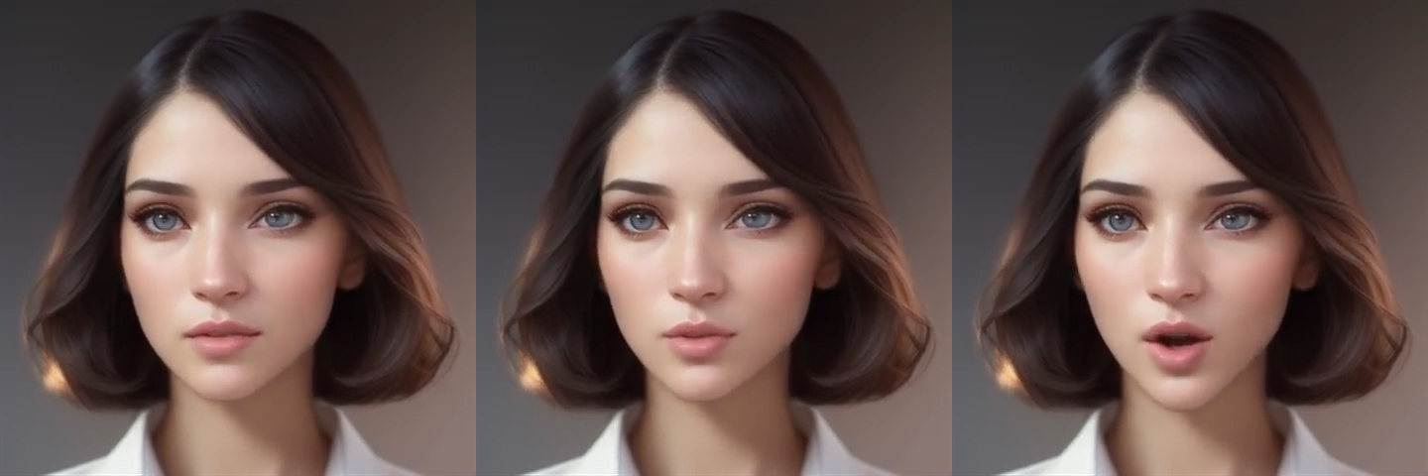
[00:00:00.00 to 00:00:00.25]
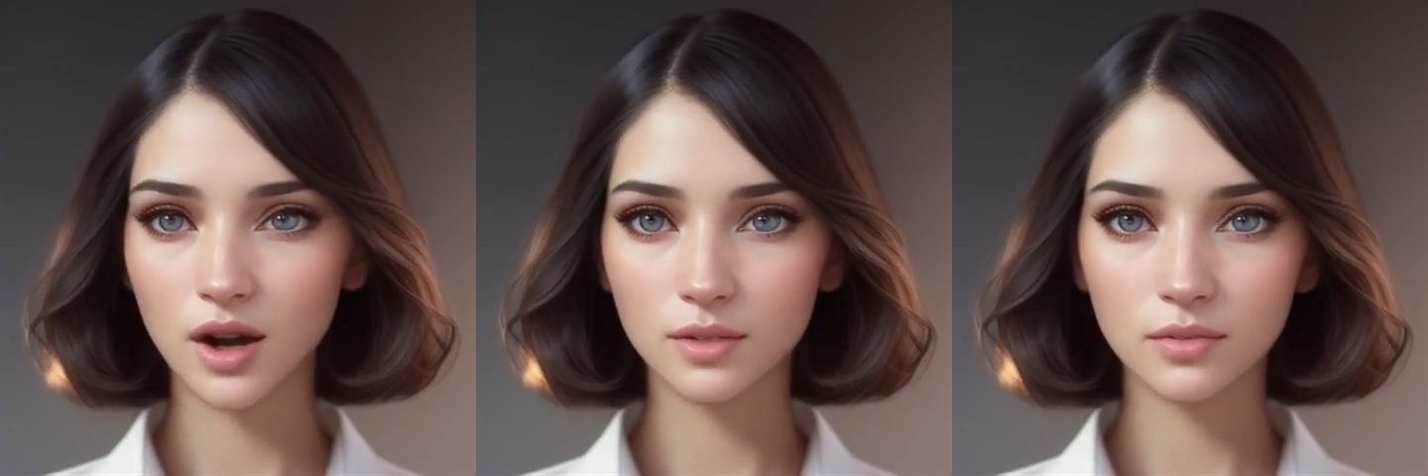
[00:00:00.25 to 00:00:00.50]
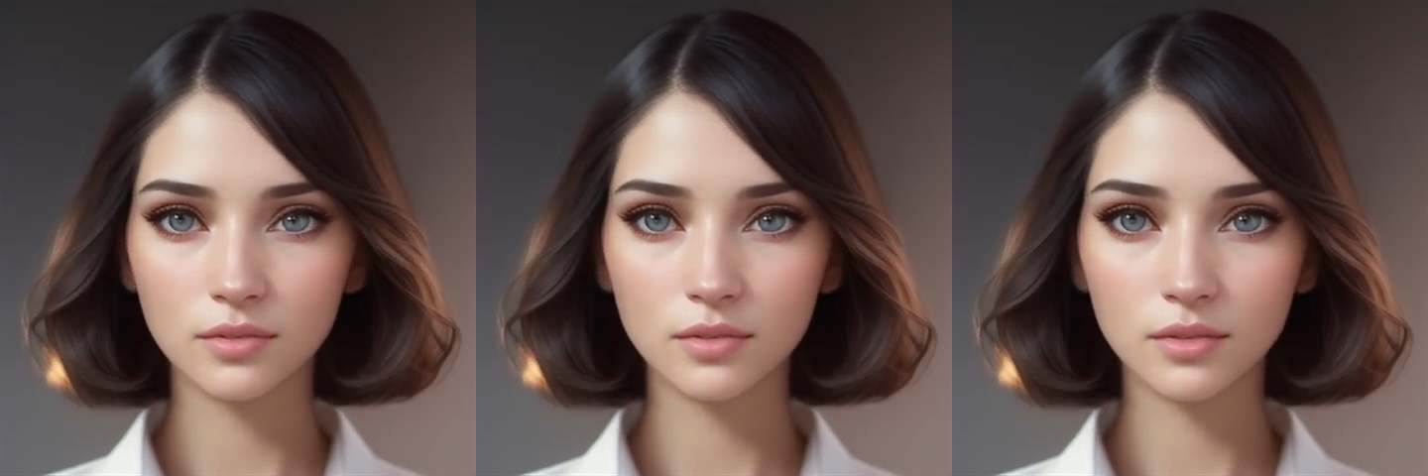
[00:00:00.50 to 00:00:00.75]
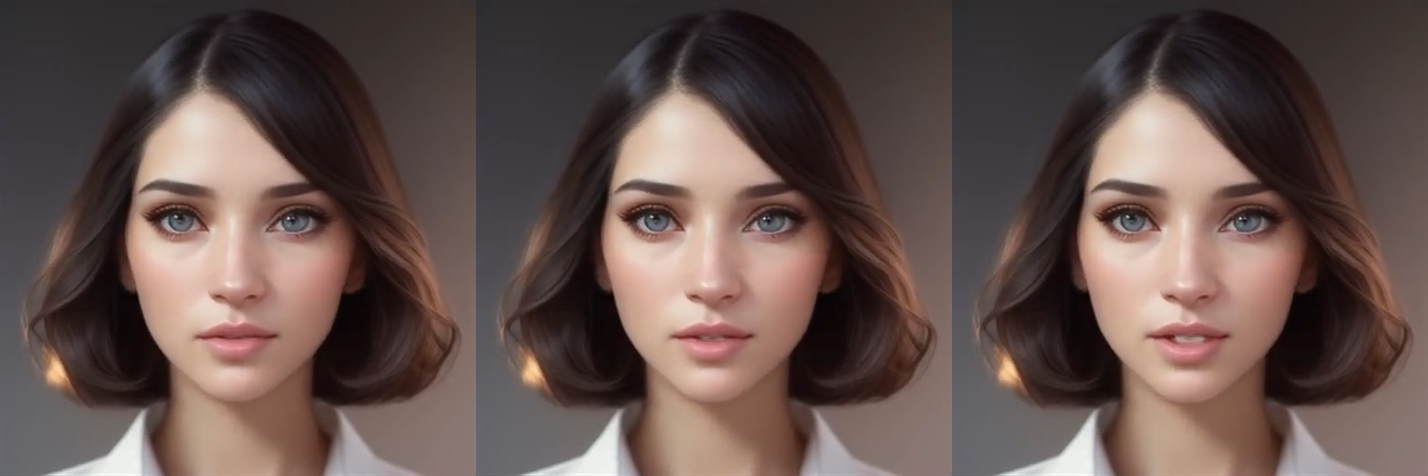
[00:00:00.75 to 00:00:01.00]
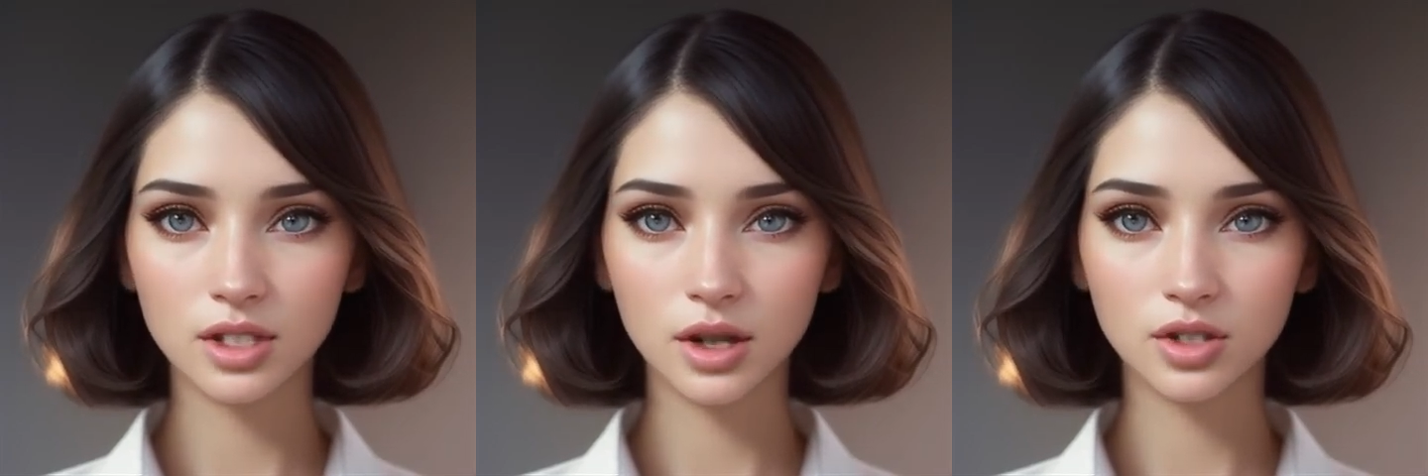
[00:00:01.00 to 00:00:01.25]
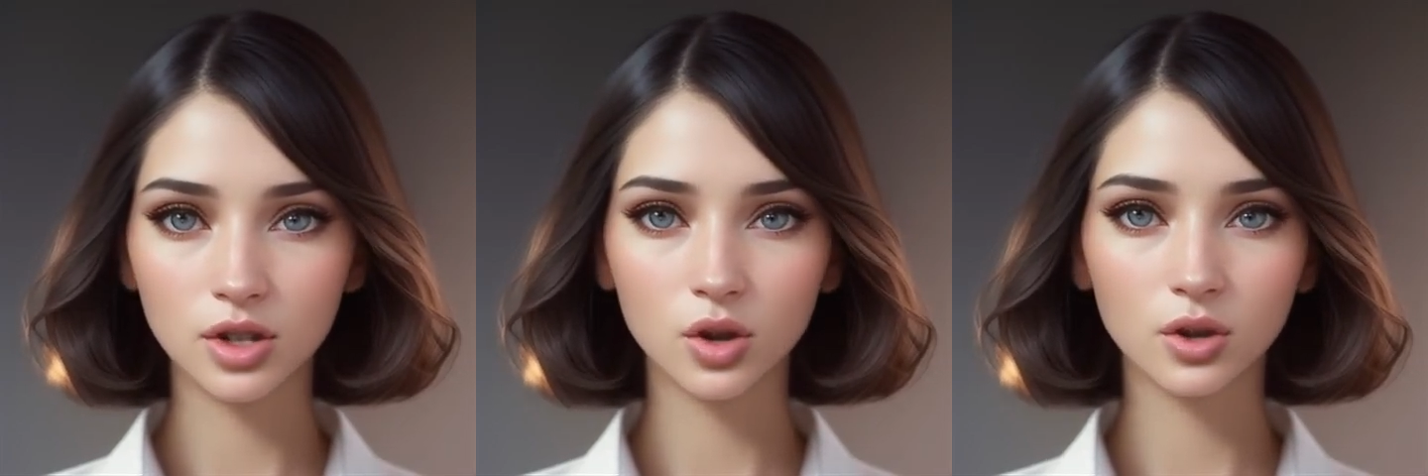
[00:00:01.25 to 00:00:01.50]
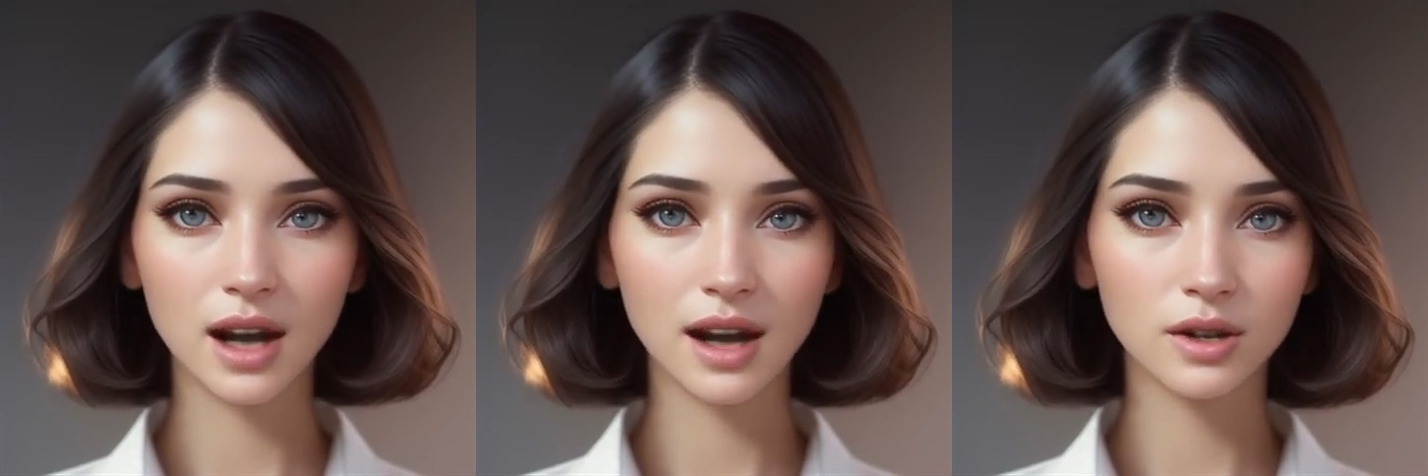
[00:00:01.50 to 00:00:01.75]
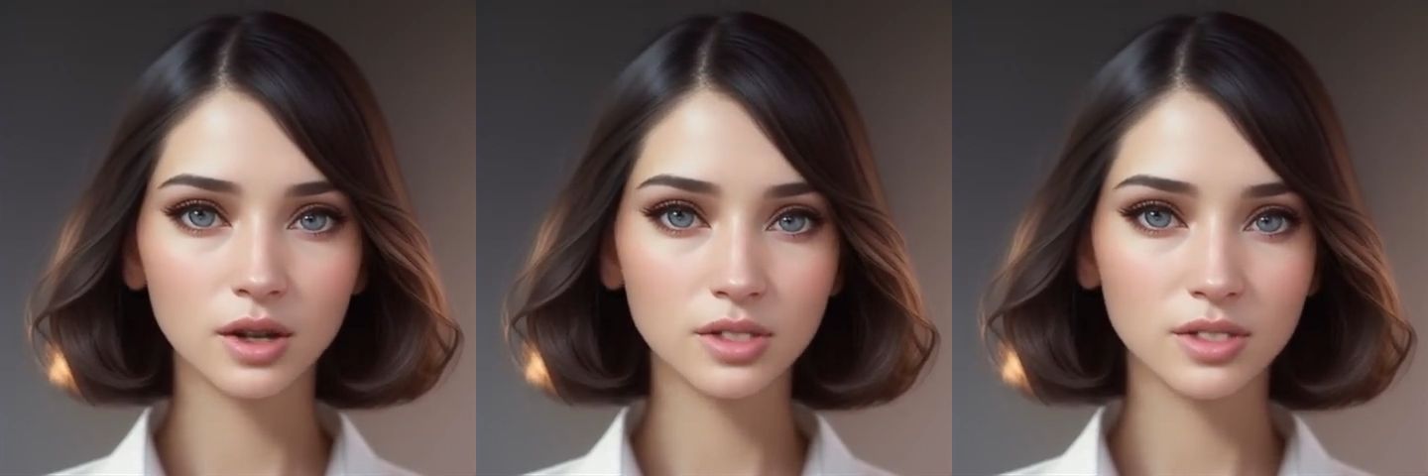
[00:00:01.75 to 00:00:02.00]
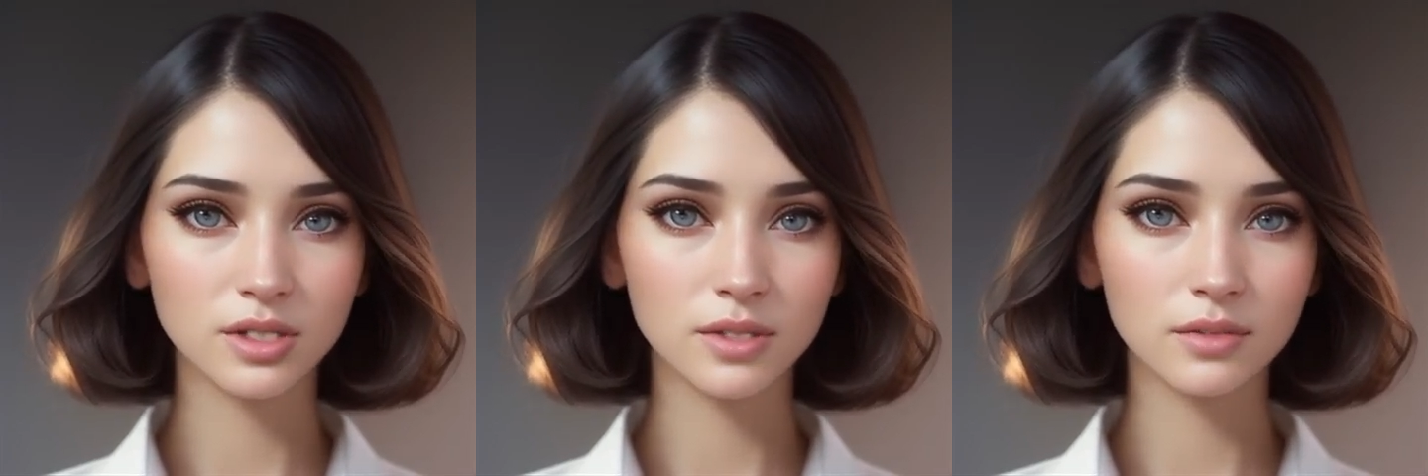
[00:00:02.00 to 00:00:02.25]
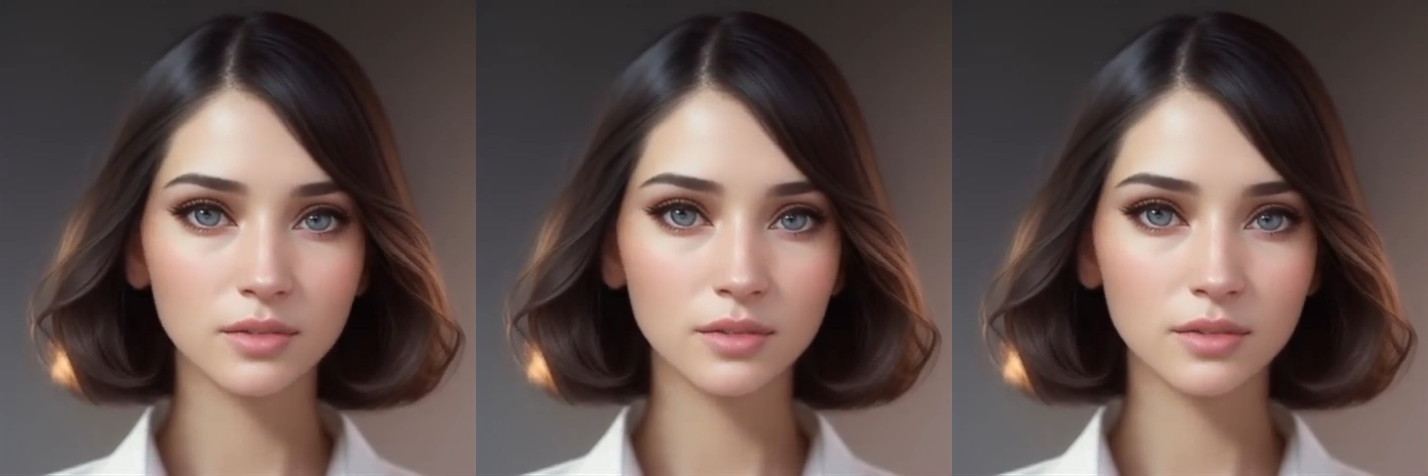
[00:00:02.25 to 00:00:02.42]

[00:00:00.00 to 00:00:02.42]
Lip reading: 1. Surgical errors.